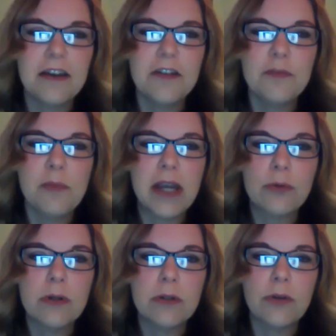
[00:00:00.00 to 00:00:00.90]
of
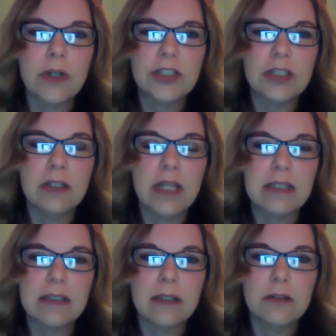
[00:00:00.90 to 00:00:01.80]
microaggression
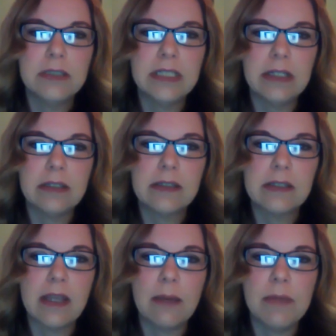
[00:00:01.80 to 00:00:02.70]
as little
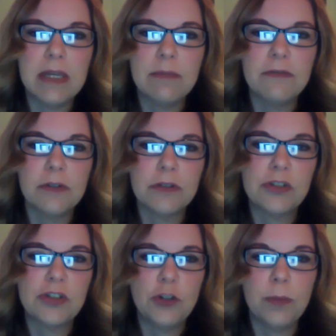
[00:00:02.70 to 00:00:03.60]
digs that make me feel
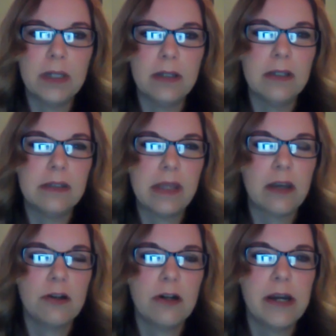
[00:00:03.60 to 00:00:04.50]
stupid. Is
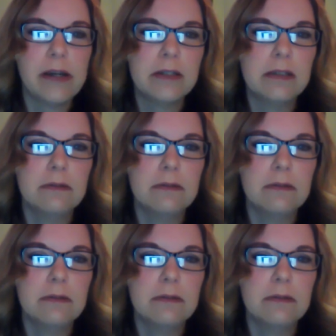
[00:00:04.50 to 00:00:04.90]
that correct?